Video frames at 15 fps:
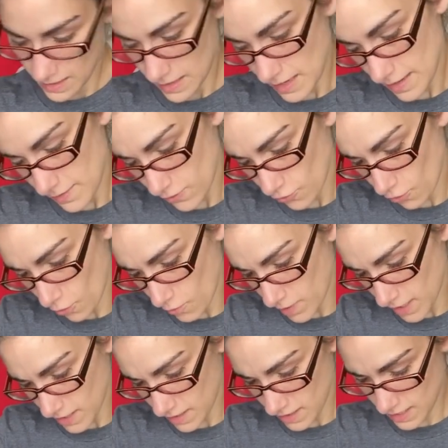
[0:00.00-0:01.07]
Now
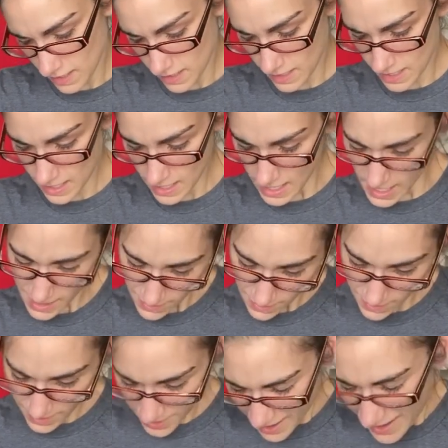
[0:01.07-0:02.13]
stroke it to the
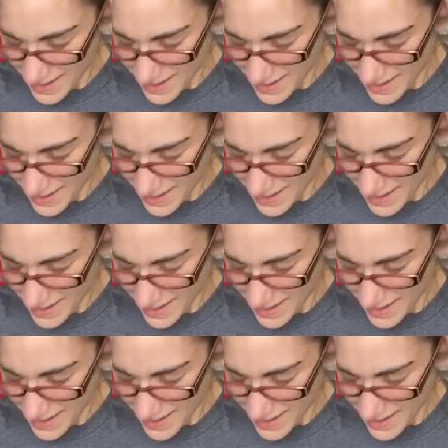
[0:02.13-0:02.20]
east.